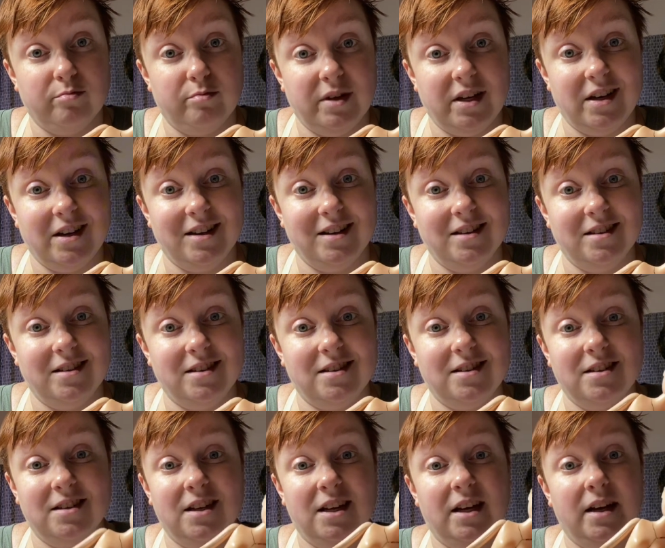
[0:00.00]

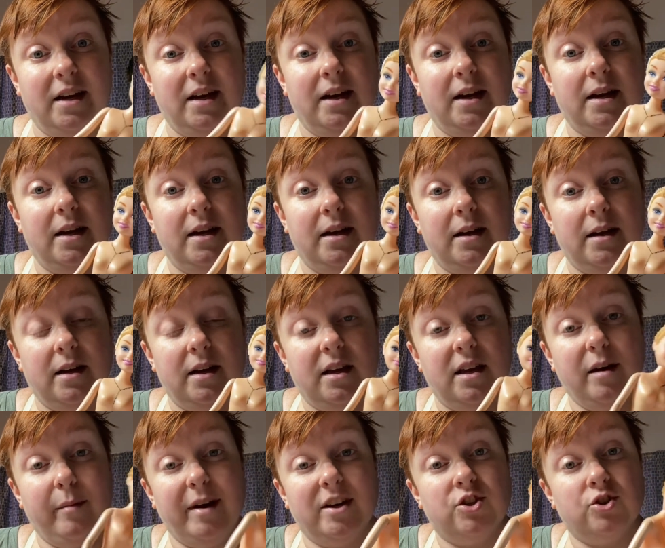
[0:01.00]
because,
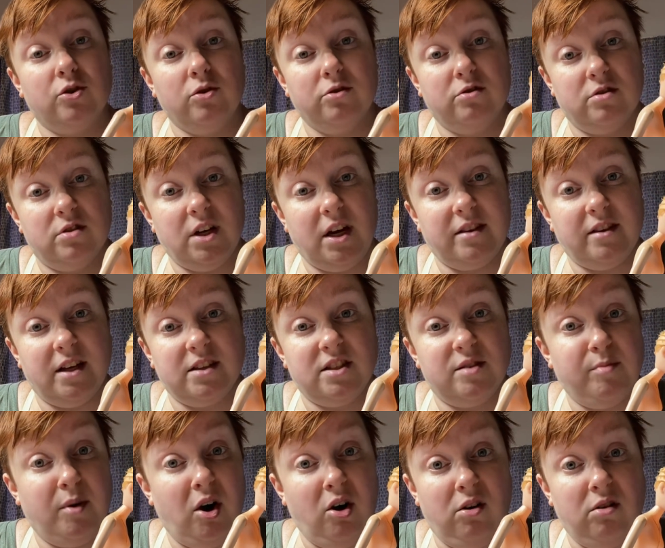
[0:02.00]
yeah, my shoulder's not that
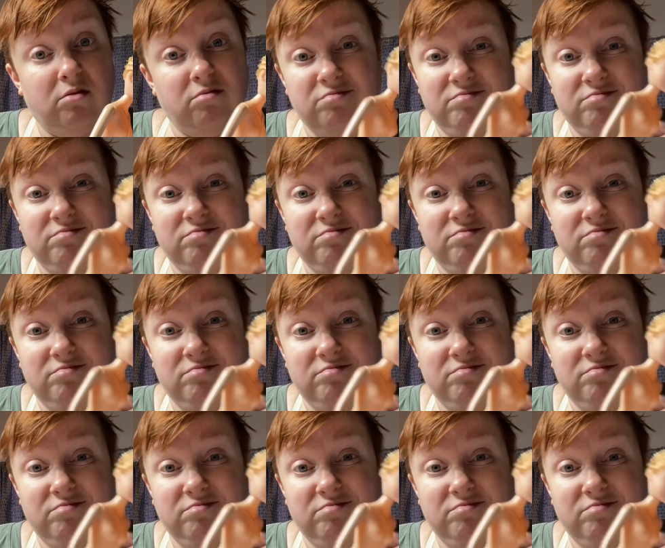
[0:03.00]
small.